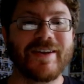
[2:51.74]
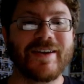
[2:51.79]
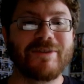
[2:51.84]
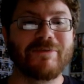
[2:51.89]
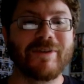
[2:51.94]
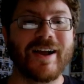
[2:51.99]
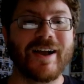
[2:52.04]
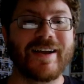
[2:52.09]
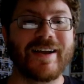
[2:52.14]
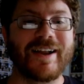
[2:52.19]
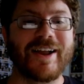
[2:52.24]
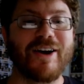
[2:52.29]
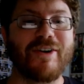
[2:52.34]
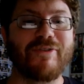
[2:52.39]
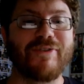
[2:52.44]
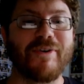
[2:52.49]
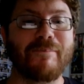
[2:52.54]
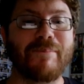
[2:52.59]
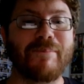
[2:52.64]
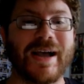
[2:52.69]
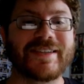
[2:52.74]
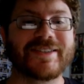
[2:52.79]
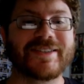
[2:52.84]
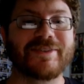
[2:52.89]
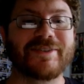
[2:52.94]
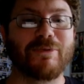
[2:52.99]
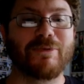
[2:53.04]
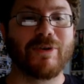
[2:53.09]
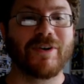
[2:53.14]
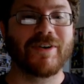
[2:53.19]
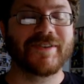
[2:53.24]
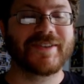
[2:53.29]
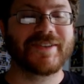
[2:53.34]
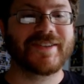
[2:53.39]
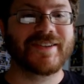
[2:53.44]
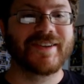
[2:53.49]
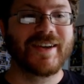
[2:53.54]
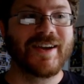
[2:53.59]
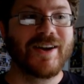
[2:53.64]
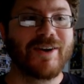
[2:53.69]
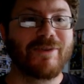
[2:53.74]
We're not going to go from best to worst.